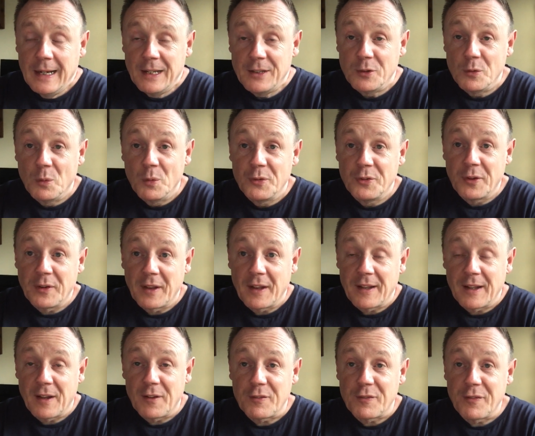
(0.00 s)
And you also
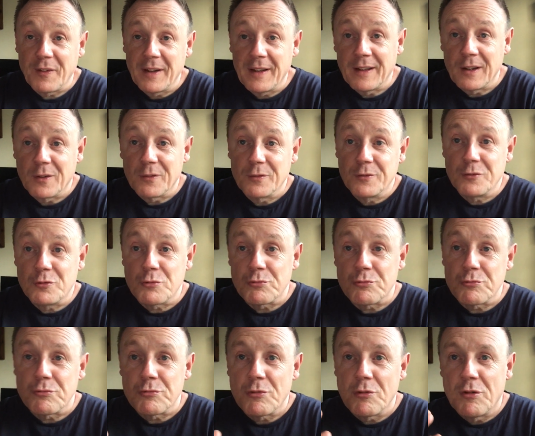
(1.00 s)
get that feeling of
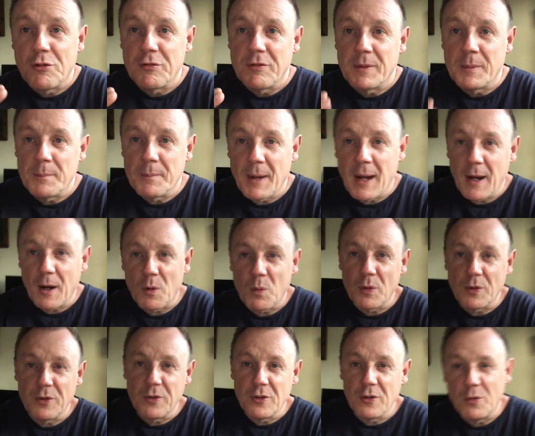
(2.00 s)
drawing back
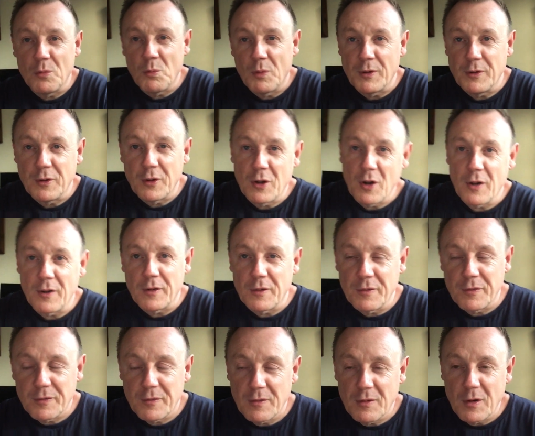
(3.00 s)
when you kind
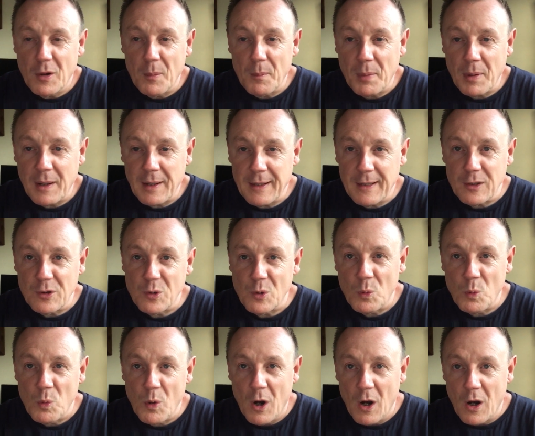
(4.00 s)
of complete your
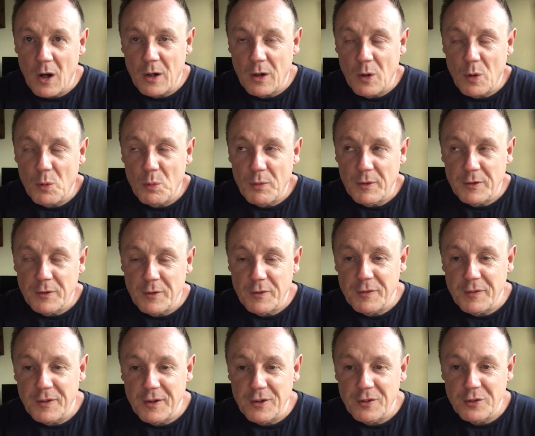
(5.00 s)
work or when you
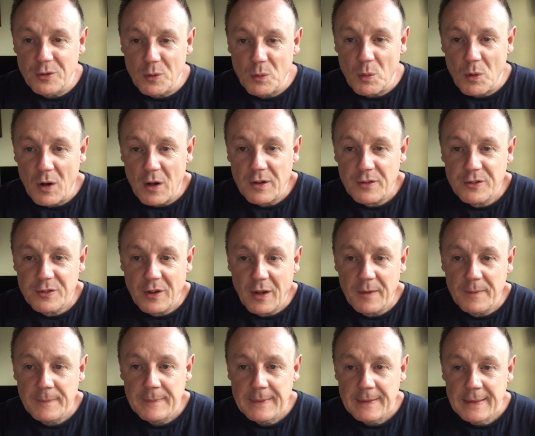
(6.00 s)
finish your work.
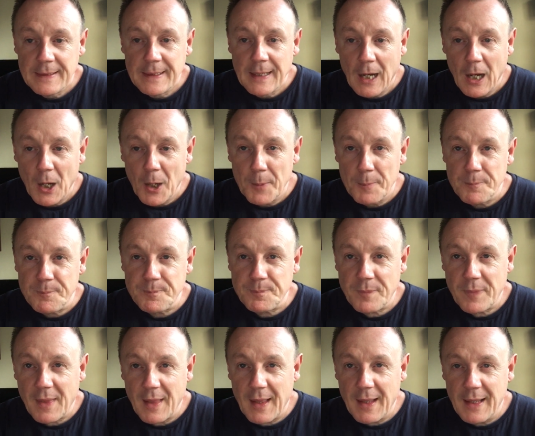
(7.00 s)
So
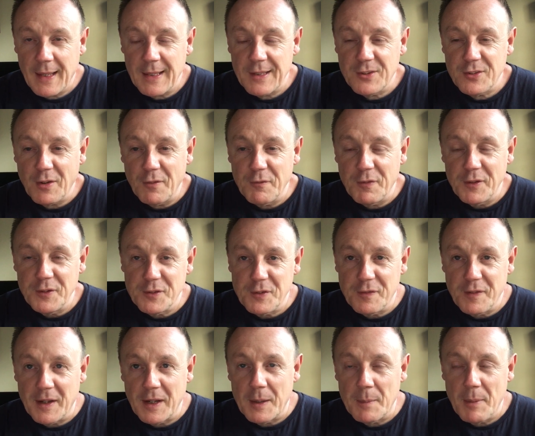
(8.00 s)
it's something to
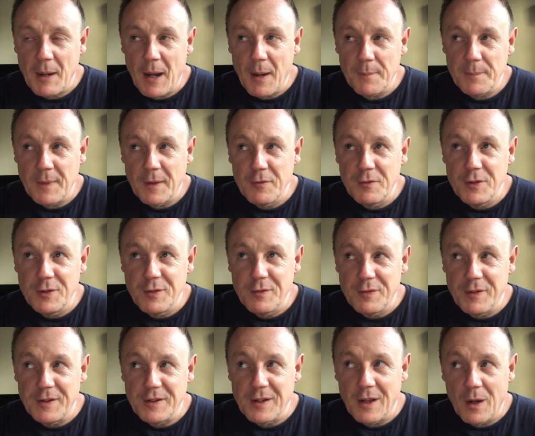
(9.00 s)
think about. There is a
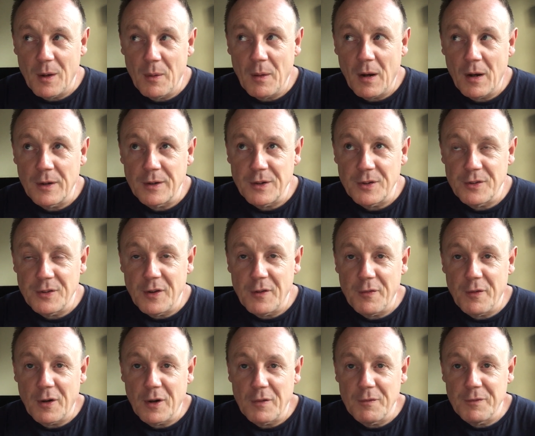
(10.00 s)
video, I'm going to see
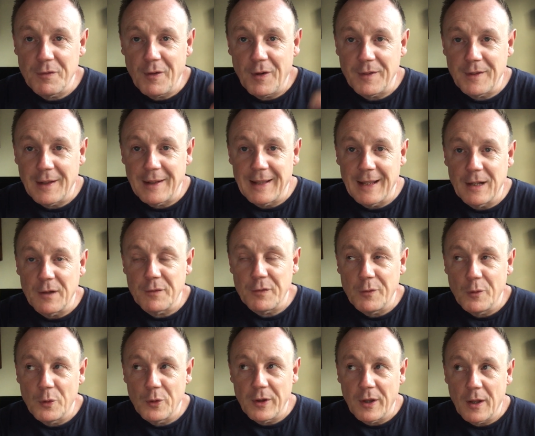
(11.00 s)
if I can find the link
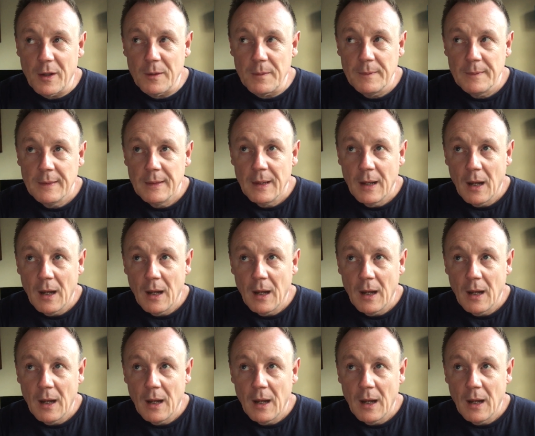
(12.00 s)
for you,